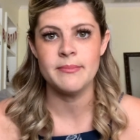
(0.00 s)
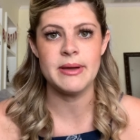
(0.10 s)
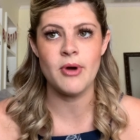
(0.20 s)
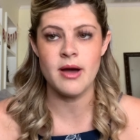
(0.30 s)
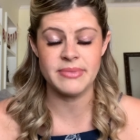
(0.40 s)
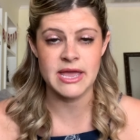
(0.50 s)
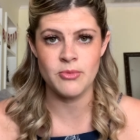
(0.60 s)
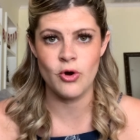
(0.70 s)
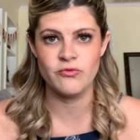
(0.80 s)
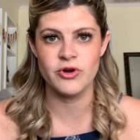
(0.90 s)
My mom
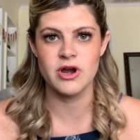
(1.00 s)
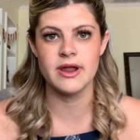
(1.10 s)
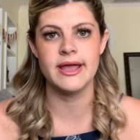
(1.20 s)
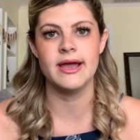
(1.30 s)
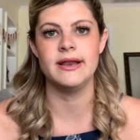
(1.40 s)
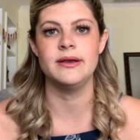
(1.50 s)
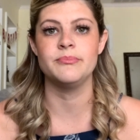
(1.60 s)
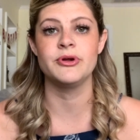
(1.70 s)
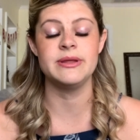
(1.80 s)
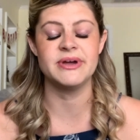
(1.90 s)
came over
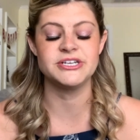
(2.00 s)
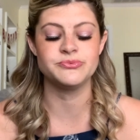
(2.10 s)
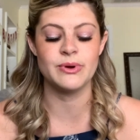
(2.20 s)
and pretty much